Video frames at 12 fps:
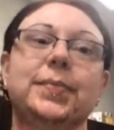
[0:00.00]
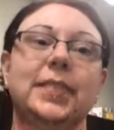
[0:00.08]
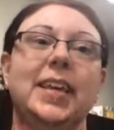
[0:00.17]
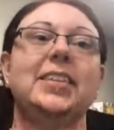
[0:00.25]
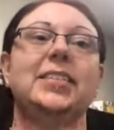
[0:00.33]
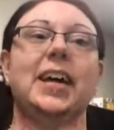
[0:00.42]

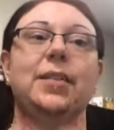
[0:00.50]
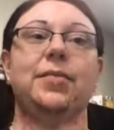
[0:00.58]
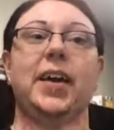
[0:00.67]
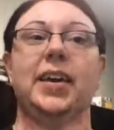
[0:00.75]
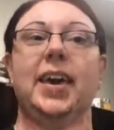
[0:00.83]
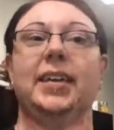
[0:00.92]
He's not
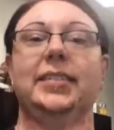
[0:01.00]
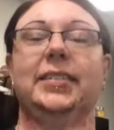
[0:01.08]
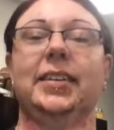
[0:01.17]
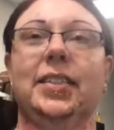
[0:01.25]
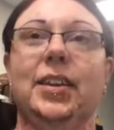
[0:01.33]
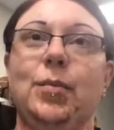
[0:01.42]
fat cat
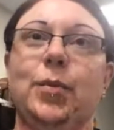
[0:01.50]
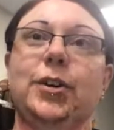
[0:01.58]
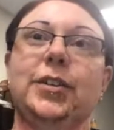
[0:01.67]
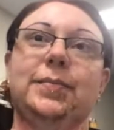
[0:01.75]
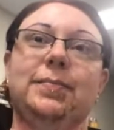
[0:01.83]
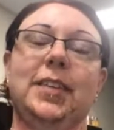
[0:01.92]
Sith
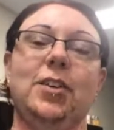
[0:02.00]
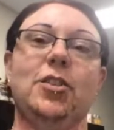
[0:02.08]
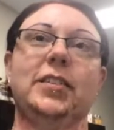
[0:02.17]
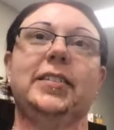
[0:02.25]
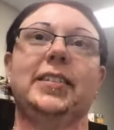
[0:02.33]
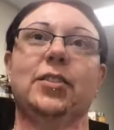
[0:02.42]
anymore. He's
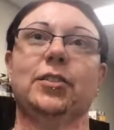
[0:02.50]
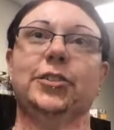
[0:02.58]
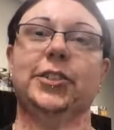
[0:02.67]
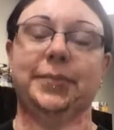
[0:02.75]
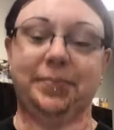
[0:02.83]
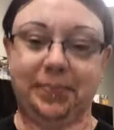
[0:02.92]
just Sithers.